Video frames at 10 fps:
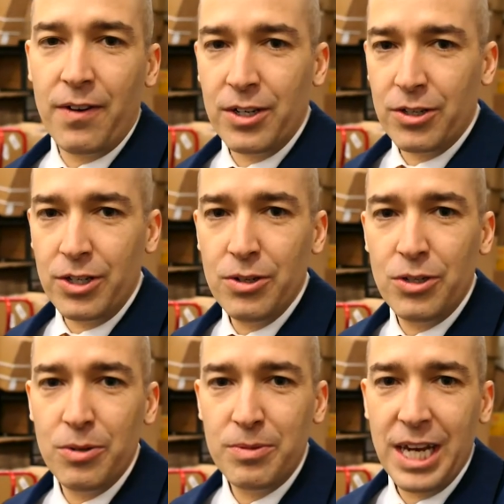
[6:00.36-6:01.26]
on your
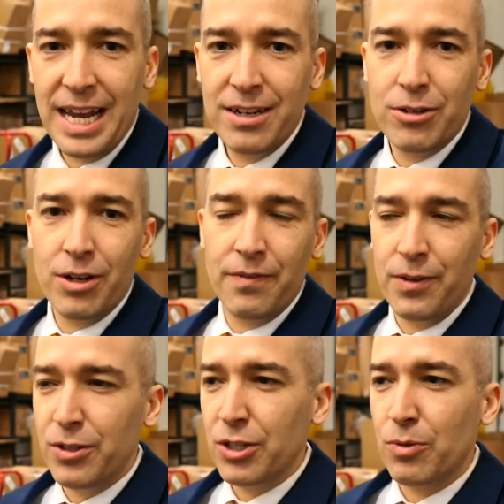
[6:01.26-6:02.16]
YouTube channel or if
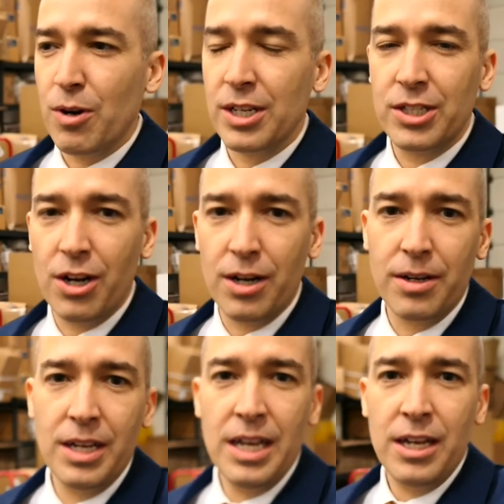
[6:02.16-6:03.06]
you just want to start
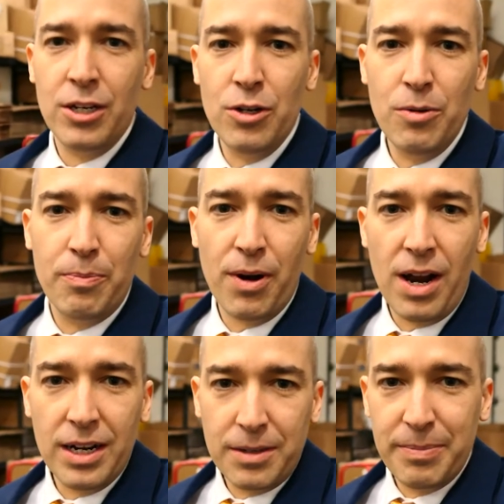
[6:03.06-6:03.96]
a new
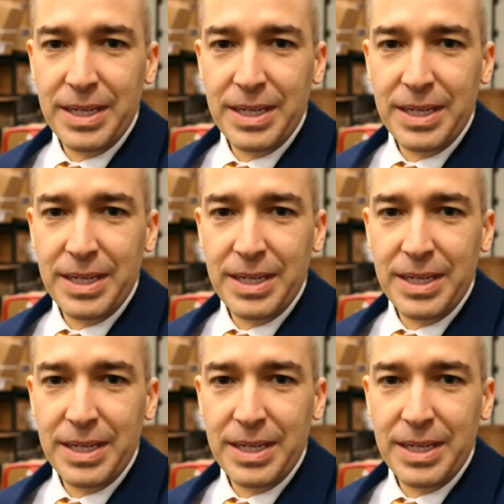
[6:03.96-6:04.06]
product